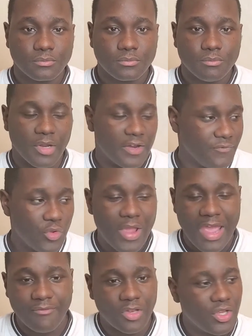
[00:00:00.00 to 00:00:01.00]
But if you
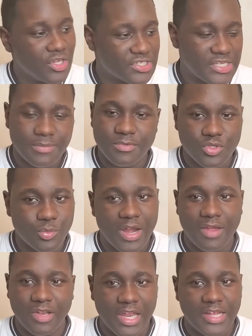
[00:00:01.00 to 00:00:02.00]
have a little symptoms or
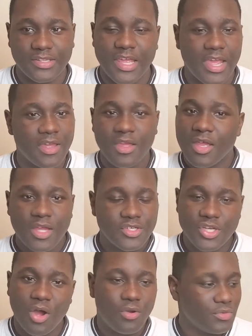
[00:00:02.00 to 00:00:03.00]
whatever like that,
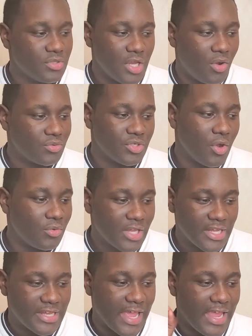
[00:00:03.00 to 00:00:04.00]
don't
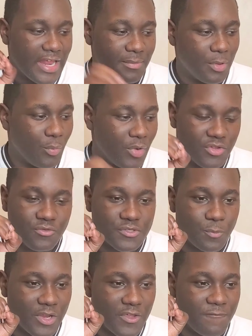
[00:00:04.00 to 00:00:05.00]
let that enemy,
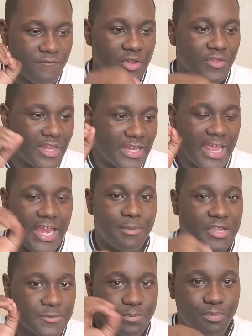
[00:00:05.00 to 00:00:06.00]
when you feel that the
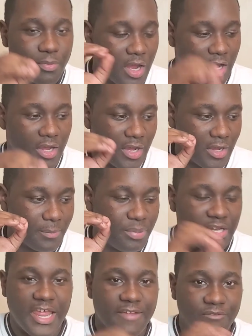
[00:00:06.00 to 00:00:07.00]
enemy is
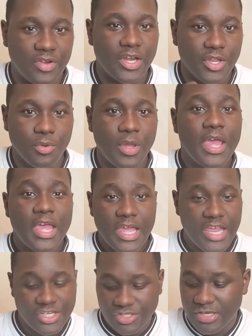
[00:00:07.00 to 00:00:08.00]
putting that fear in you,
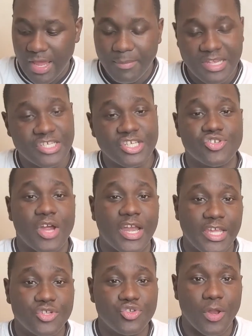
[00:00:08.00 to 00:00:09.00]
that means he's trying to
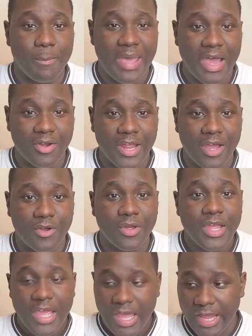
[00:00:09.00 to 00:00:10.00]
get you to bow down
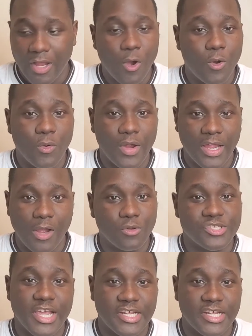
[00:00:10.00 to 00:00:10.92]
and go take a